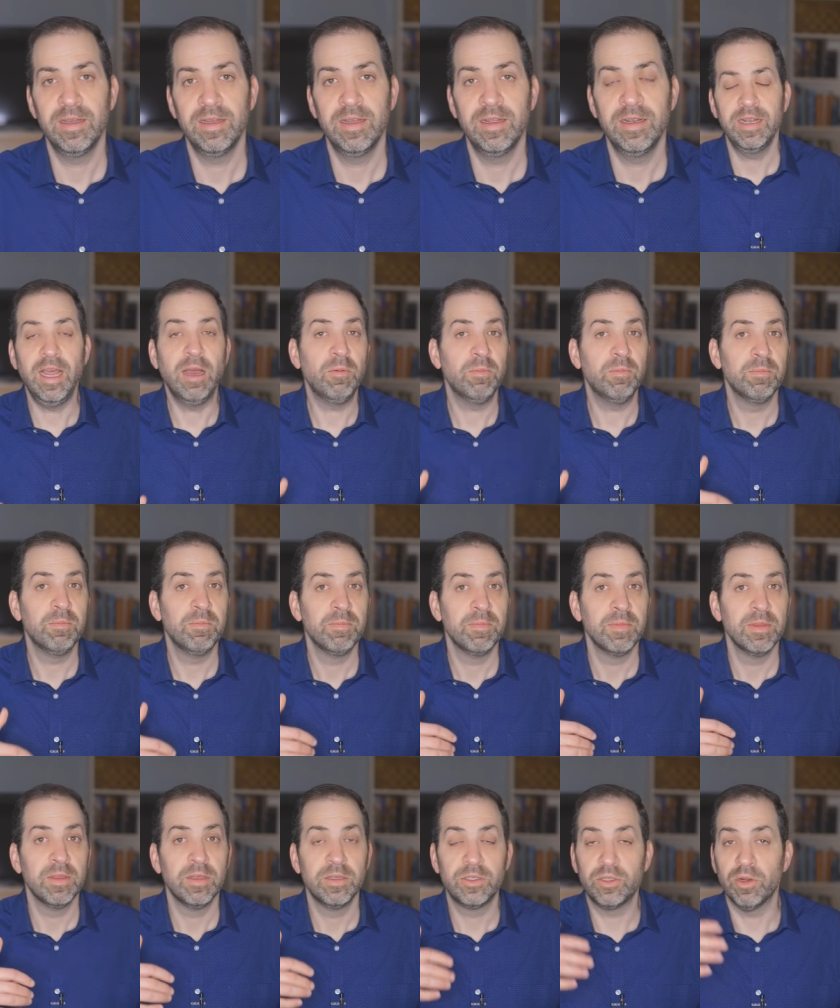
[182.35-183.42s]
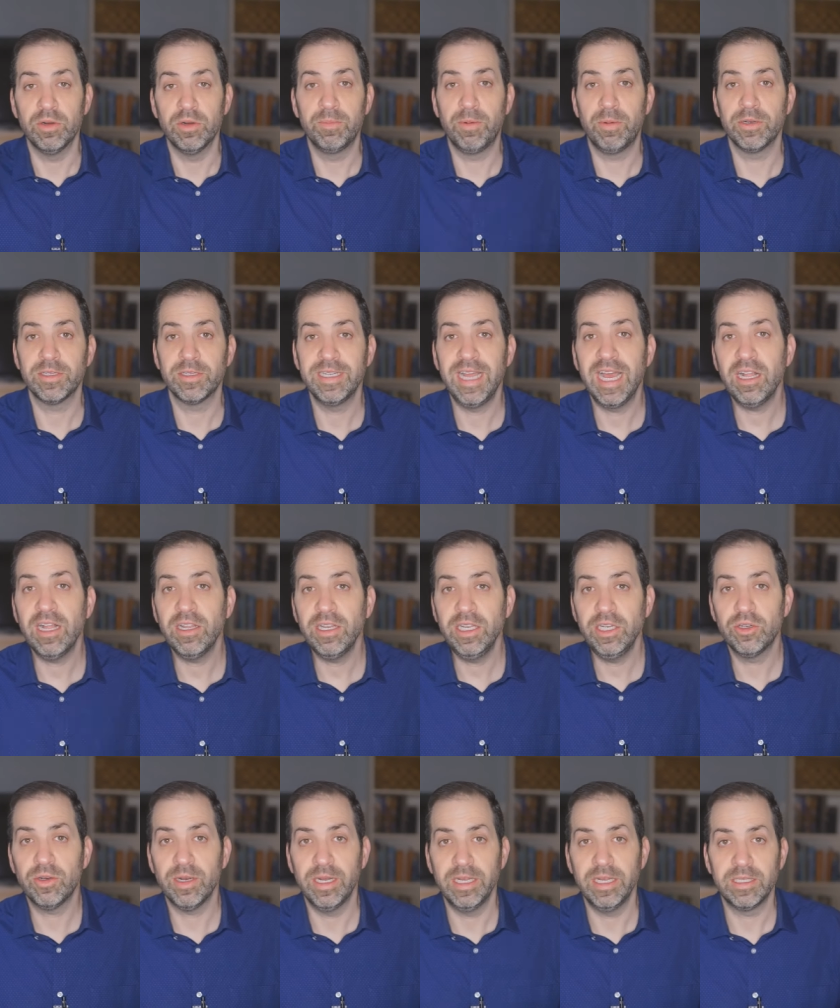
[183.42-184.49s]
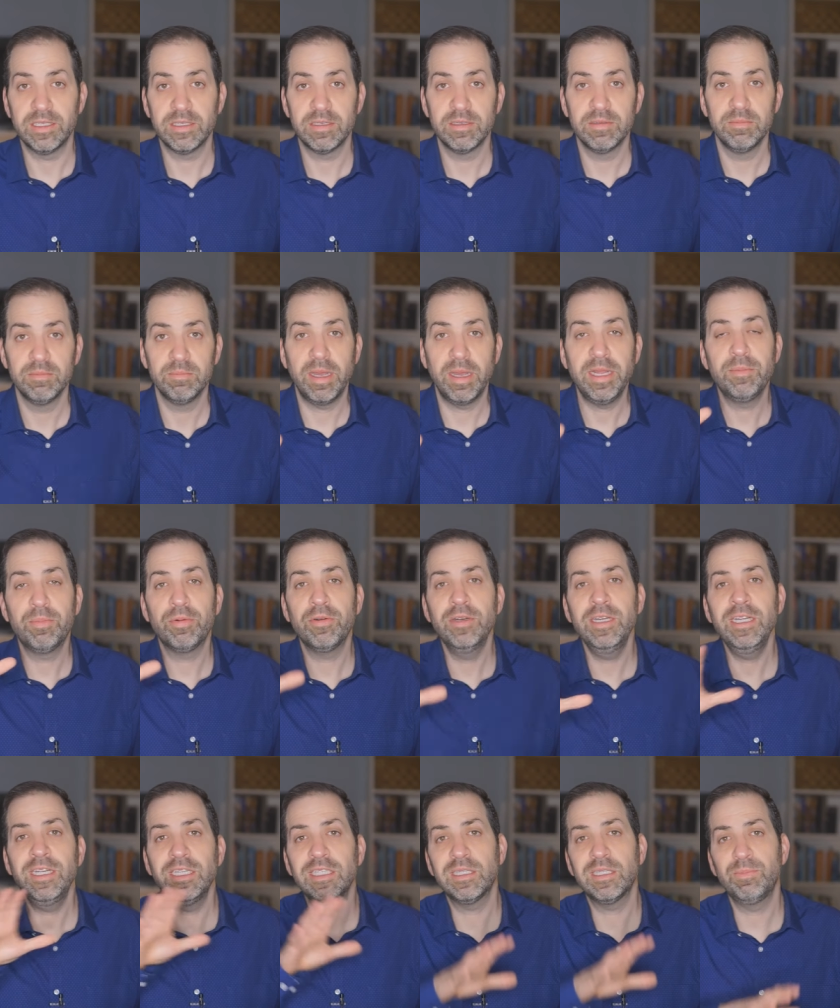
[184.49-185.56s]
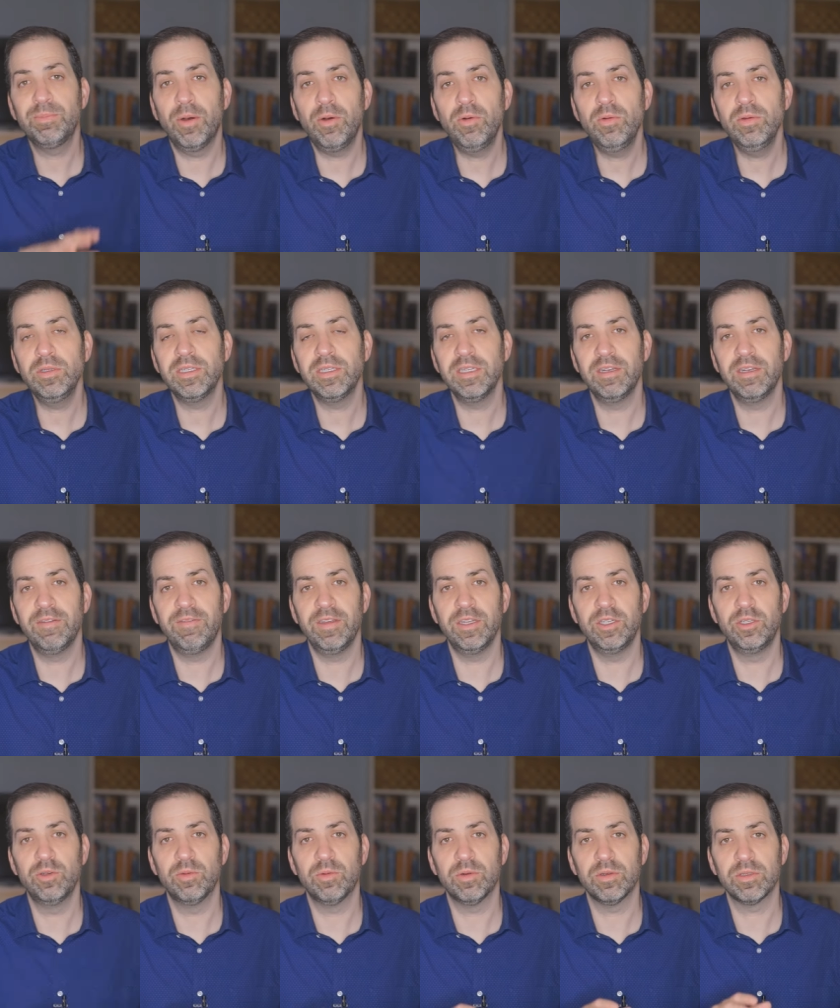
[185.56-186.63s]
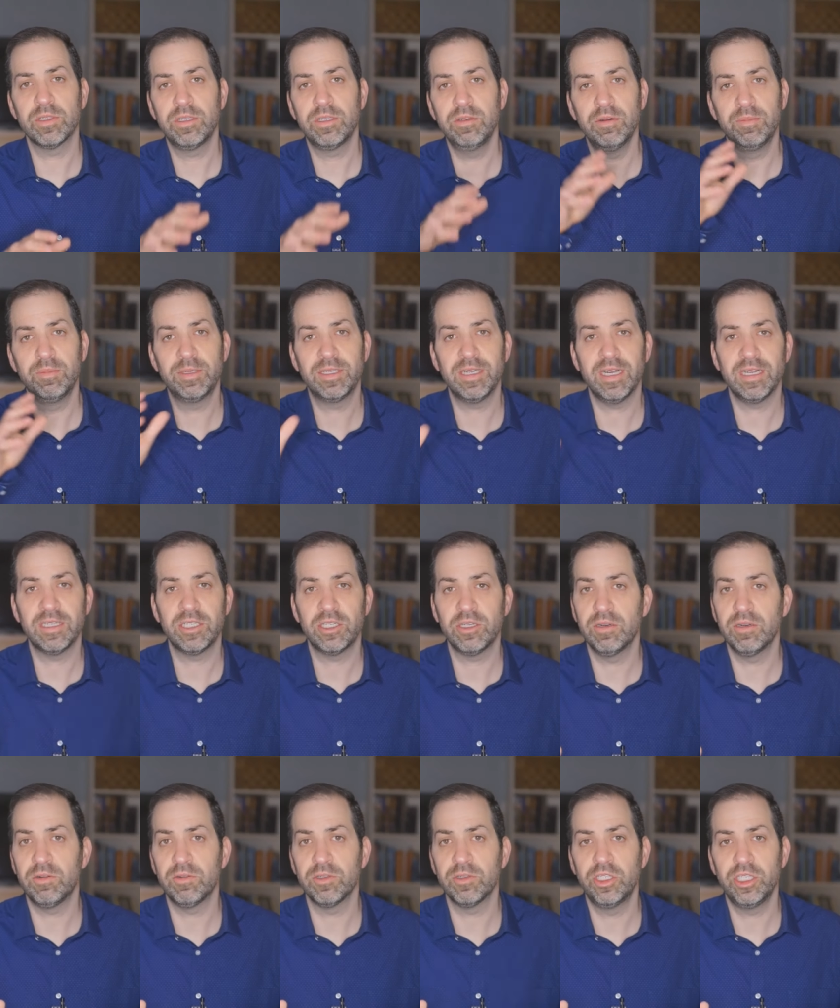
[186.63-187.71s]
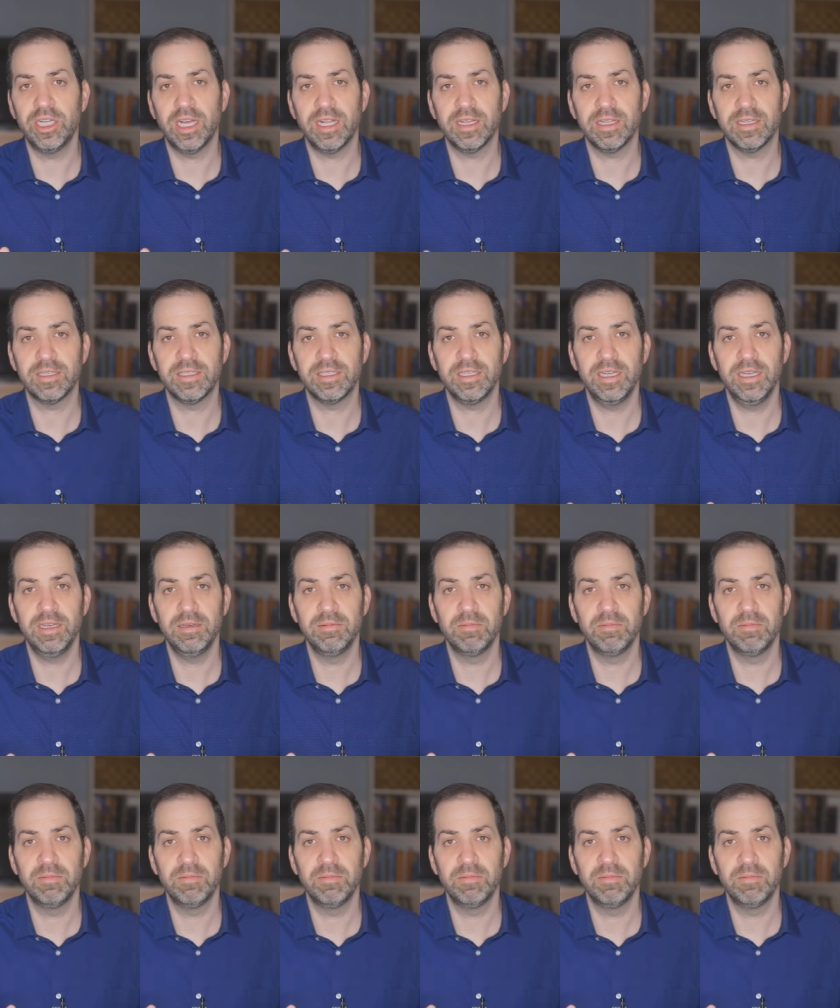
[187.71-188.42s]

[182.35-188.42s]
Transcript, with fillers: Now, certain personality traits might predispose individuals to obsessional jealousy.